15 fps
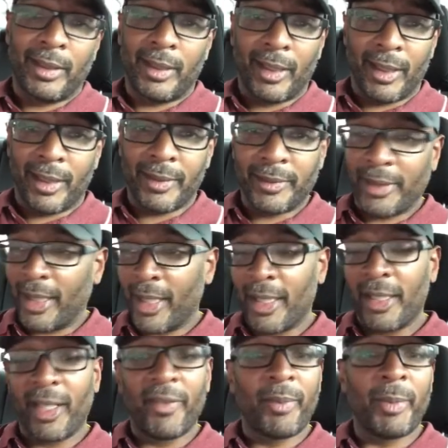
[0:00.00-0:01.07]
hey, I got
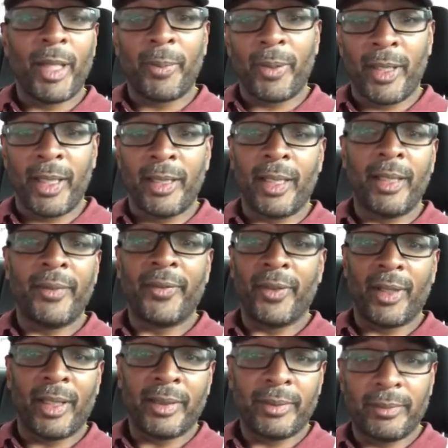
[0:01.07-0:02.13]
enough on my plate. I didn't feel
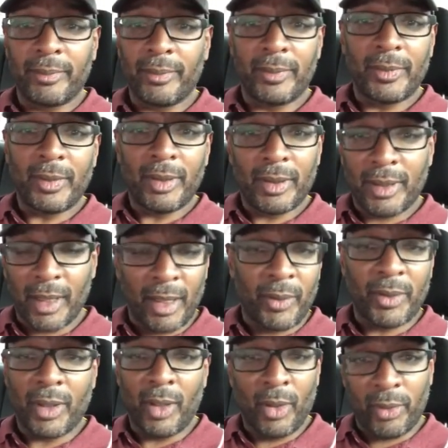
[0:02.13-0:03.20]
like dealing with
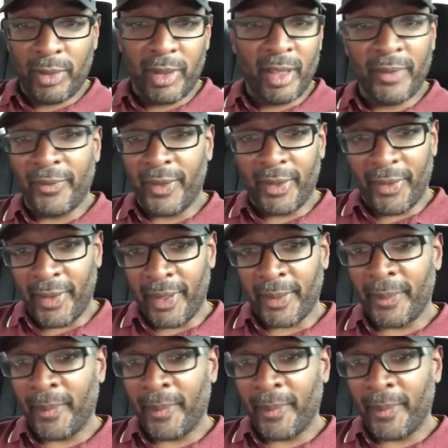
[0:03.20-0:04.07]
the whole DMV thing.